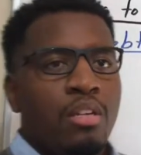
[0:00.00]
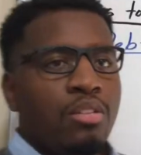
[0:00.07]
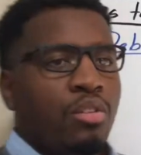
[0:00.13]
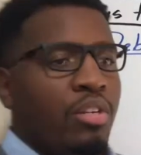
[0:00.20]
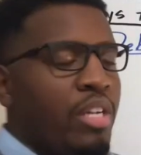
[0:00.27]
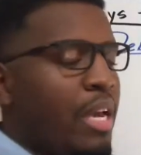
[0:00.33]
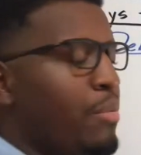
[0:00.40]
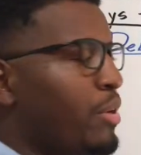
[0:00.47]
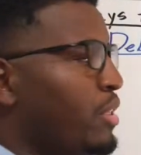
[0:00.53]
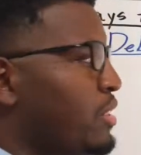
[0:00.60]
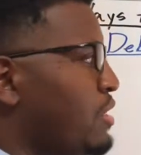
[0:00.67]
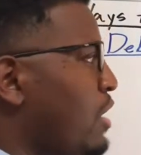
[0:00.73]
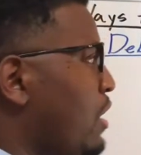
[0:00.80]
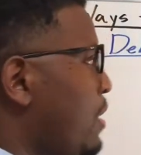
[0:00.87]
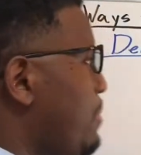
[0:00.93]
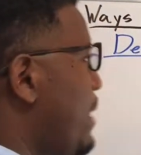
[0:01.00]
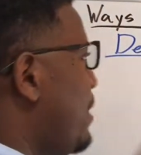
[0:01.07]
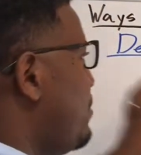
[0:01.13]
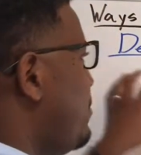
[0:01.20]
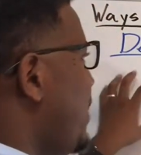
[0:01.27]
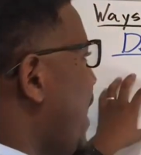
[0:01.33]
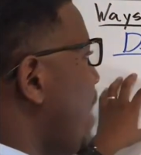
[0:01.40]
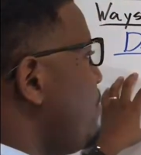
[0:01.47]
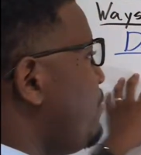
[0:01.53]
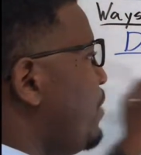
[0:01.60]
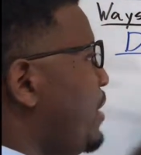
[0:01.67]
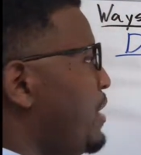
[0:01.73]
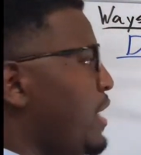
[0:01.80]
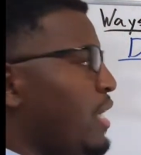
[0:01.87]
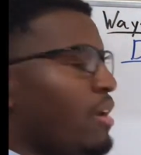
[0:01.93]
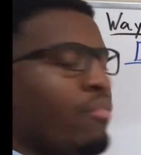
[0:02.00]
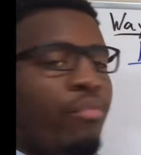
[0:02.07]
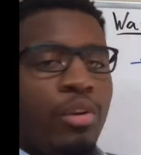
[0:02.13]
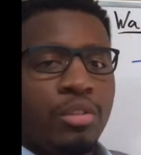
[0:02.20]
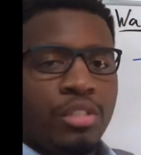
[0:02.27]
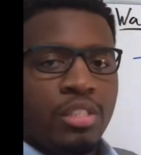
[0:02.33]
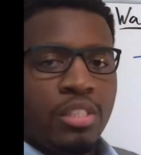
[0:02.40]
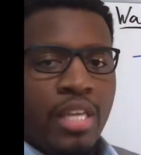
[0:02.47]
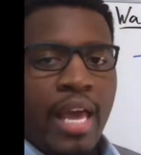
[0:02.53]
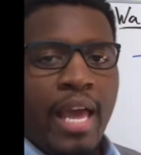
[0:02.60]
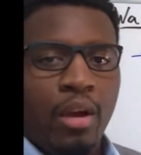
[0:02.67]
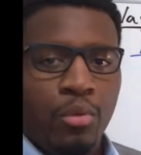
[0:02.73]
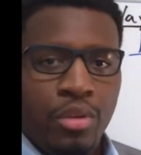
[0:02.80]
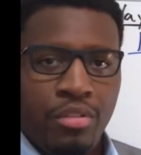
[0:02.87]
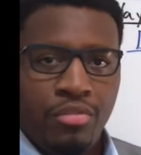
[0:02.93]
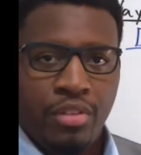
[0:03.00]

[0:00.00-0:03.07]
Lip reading: So today we're going to talk about debt funding versus equity